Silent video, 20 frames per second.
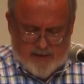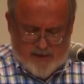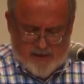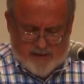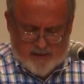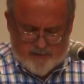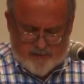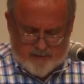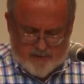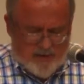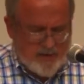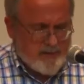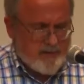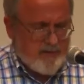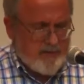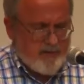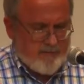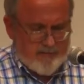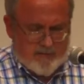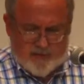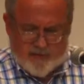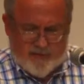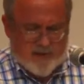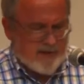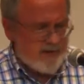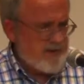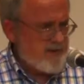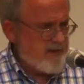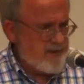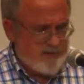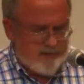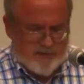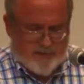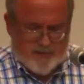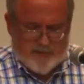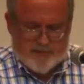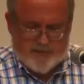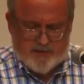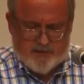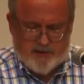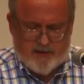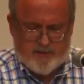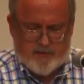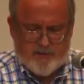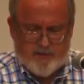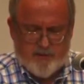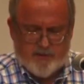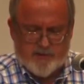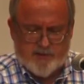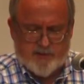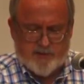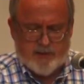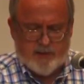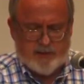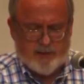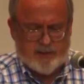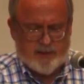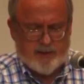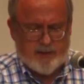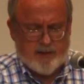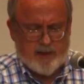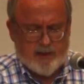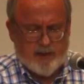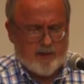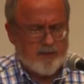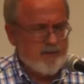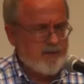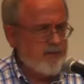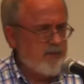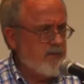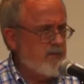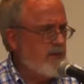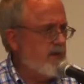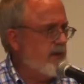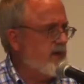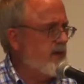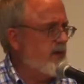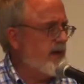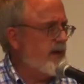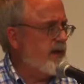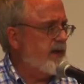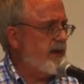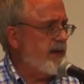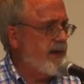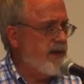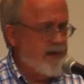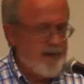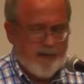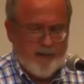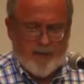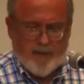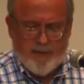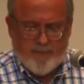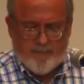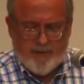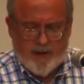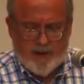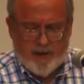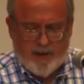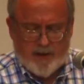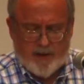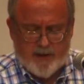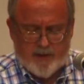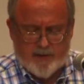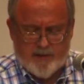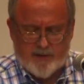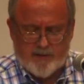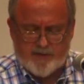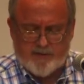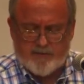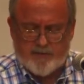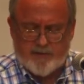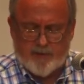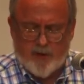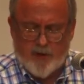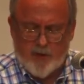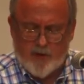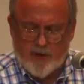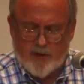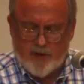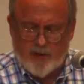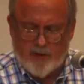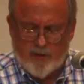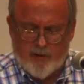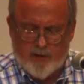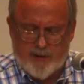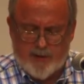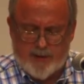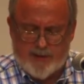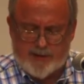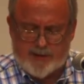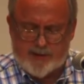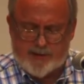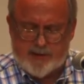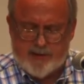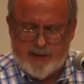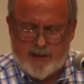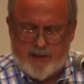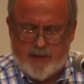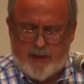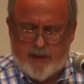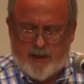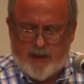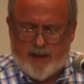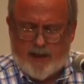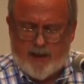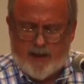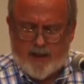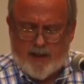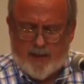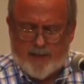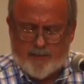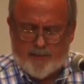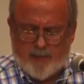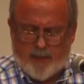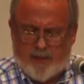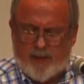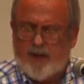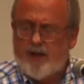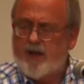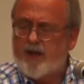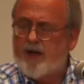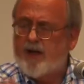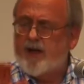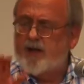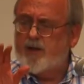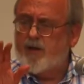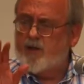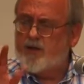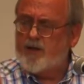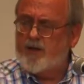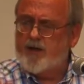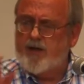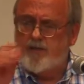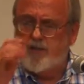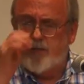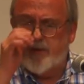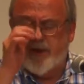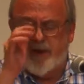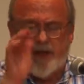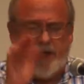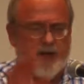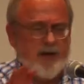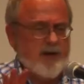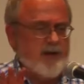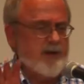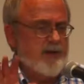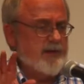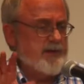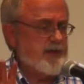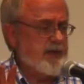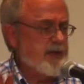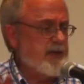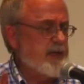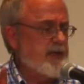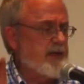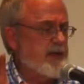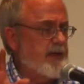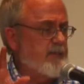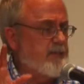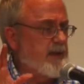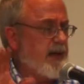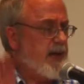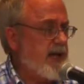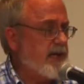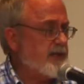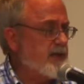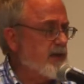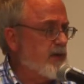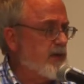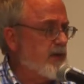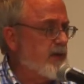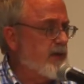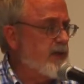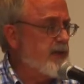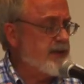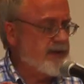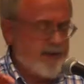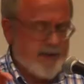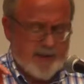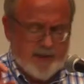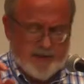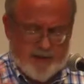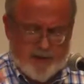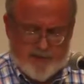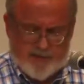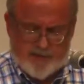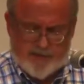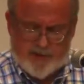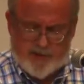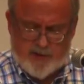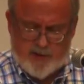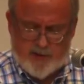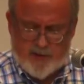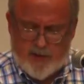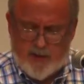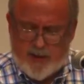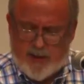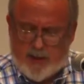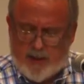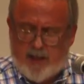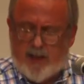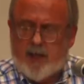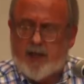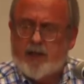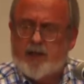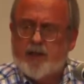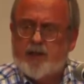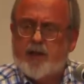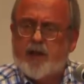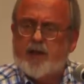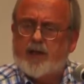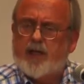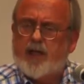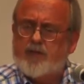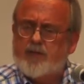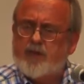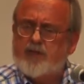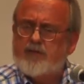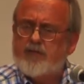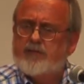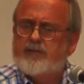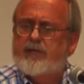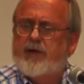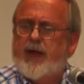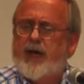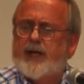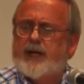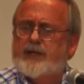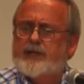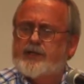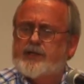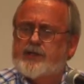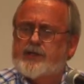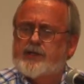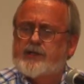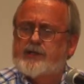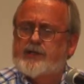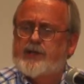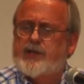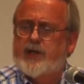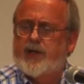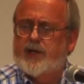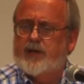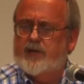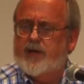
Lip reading: I don't have a clock, so I don't know how much time I'm using. Real quickly, in terms of a local ordinance, a local government, a county or a city, can pass an ordinance that gives you a couple of advantages in the